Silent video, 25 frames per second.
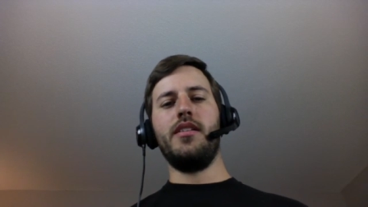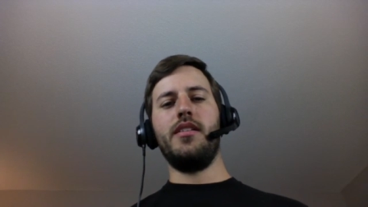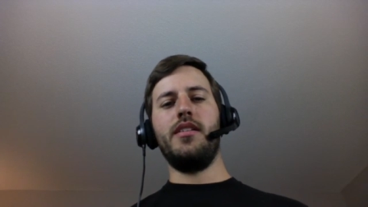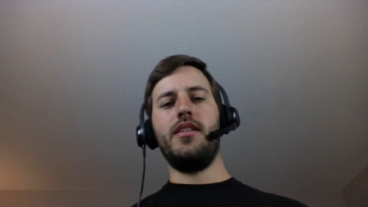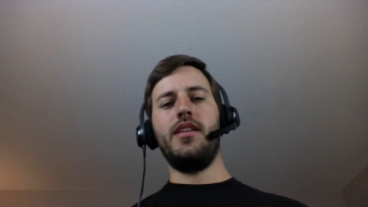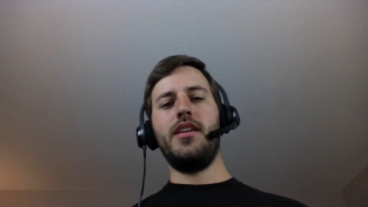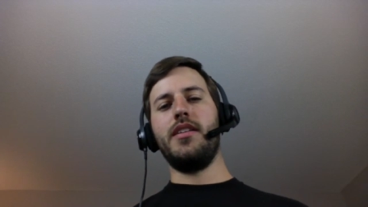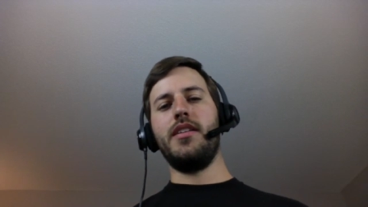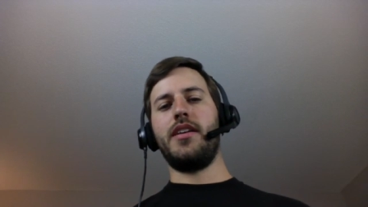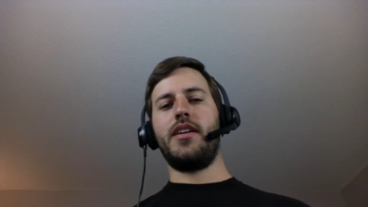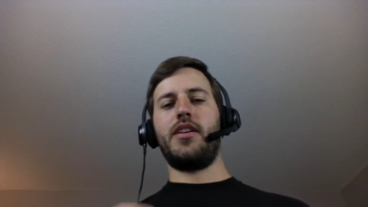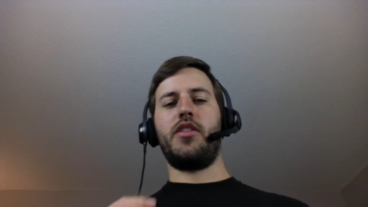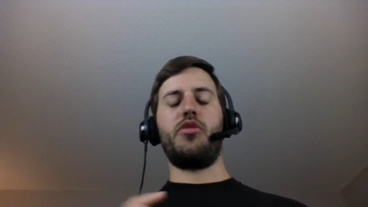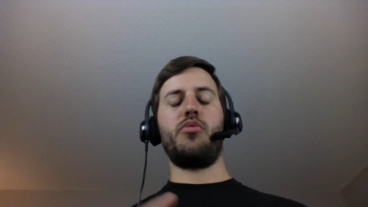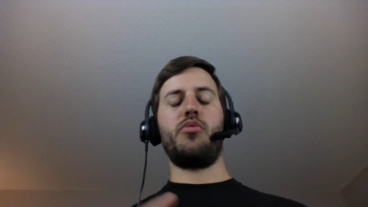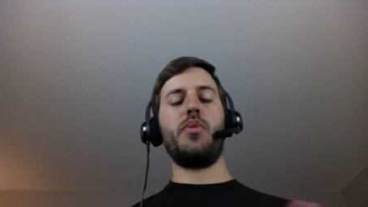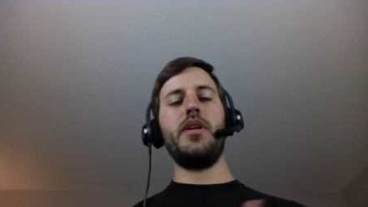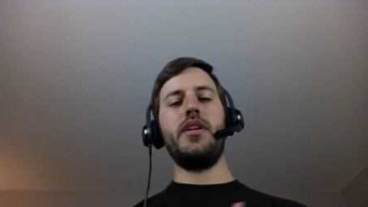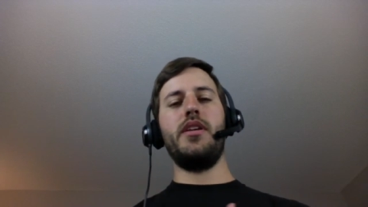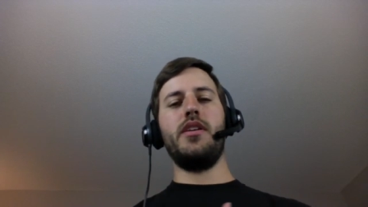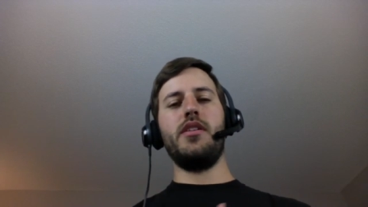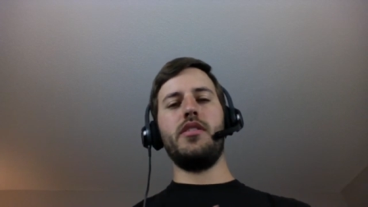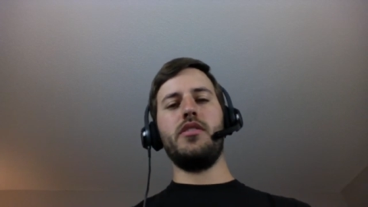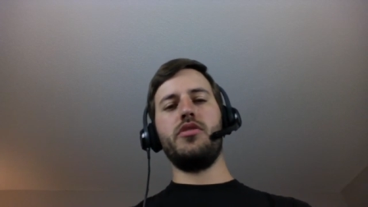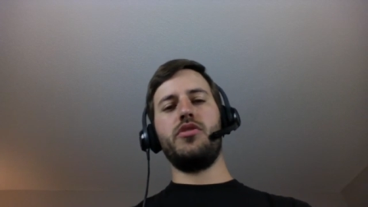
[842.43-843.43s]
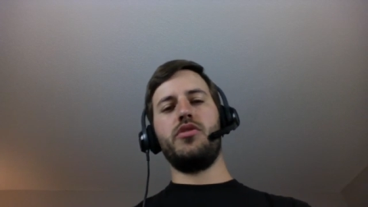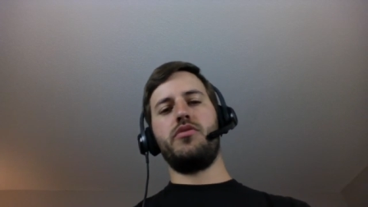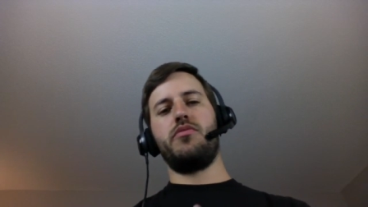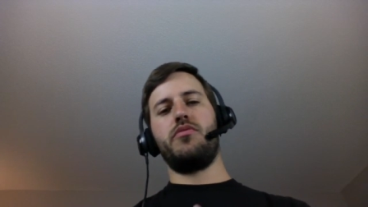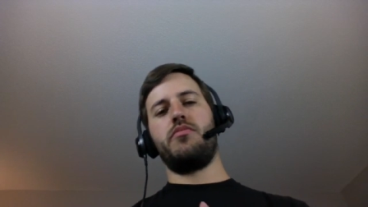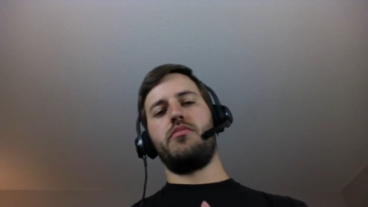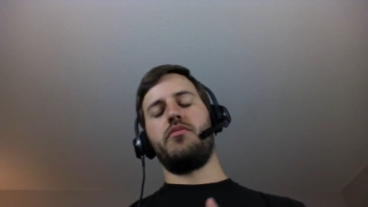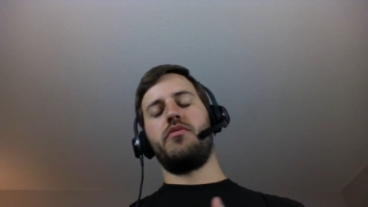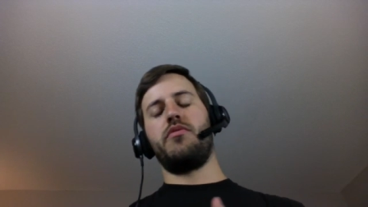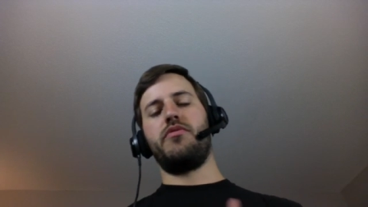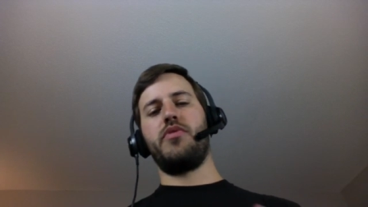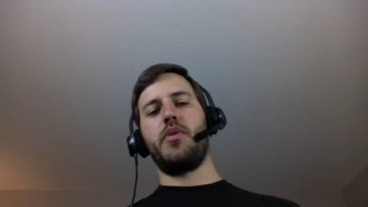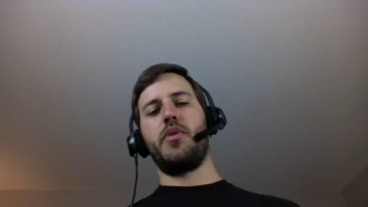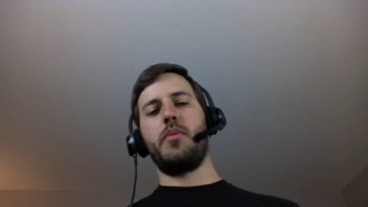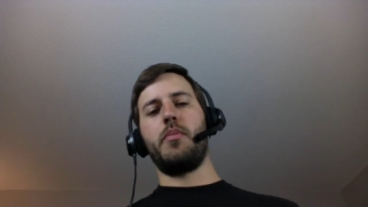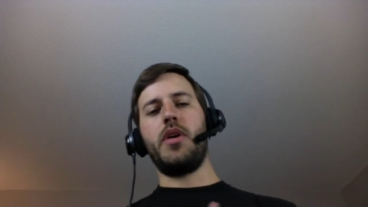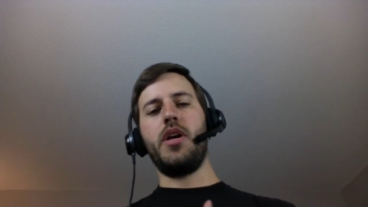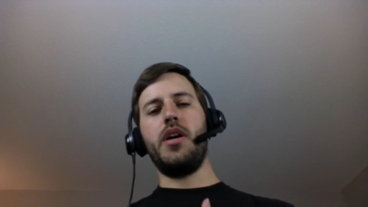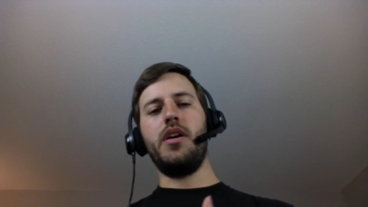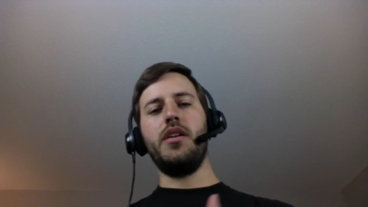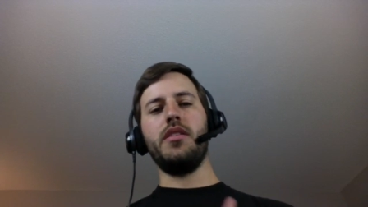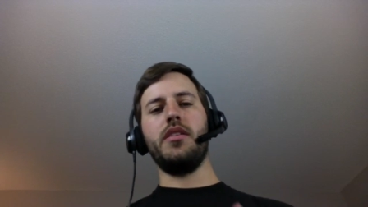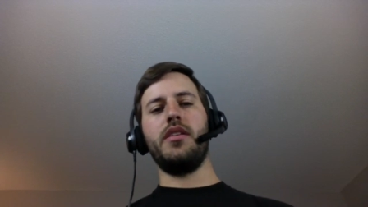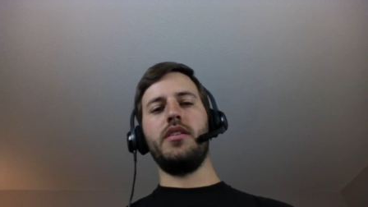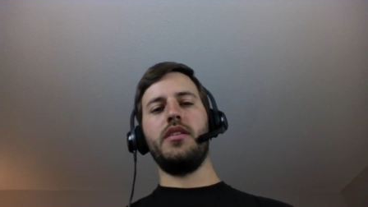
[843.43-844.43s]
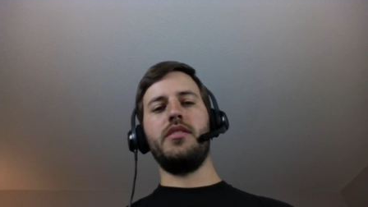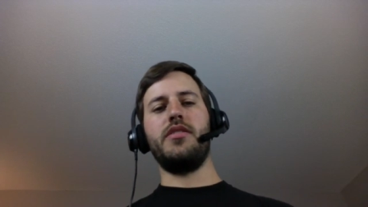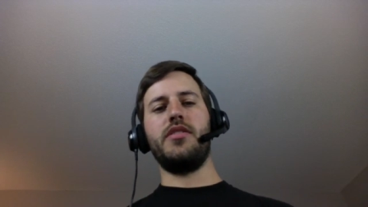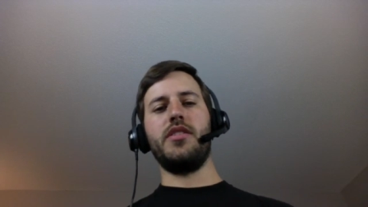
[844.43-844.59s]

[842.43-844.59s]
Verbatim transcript: in like three years from college